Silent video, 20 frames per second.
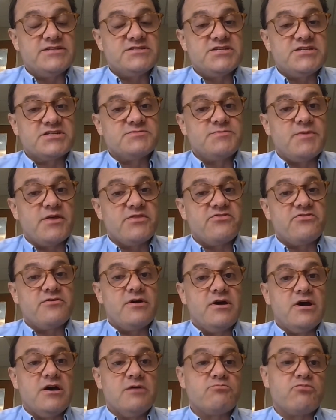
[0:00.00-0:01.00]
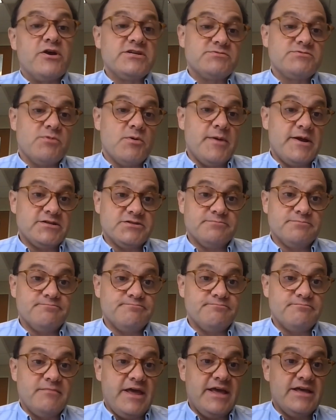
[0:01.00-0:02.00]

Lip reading: and 6 month price momentum.